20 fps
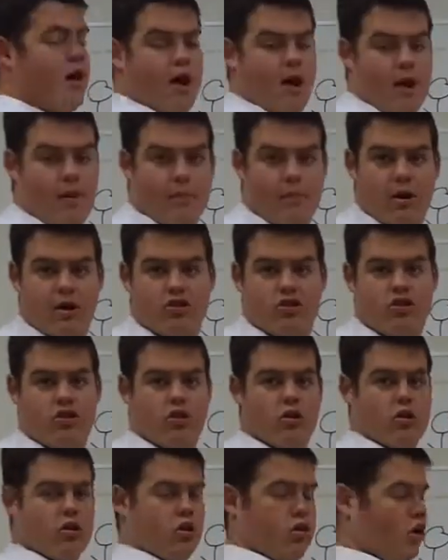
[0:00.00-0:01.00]
a much
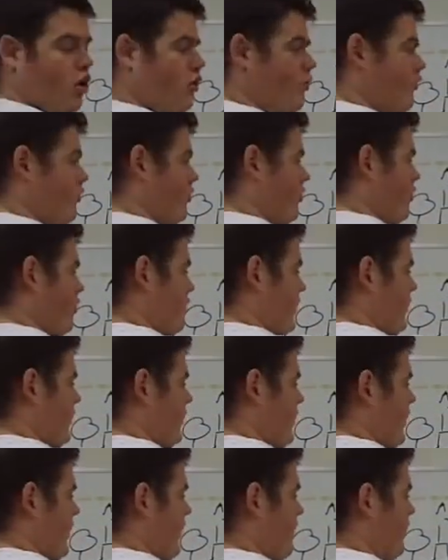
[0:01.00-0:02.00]
larger
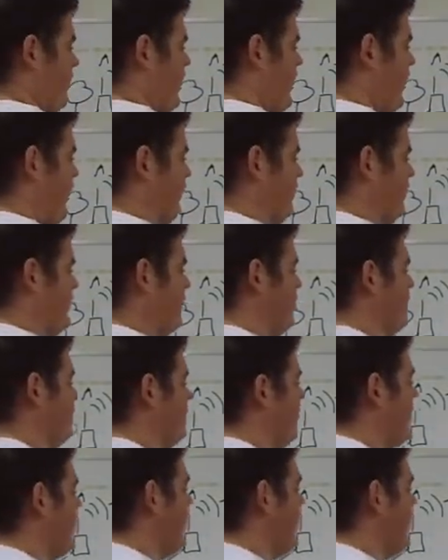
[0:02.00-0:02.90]
scale, obviously.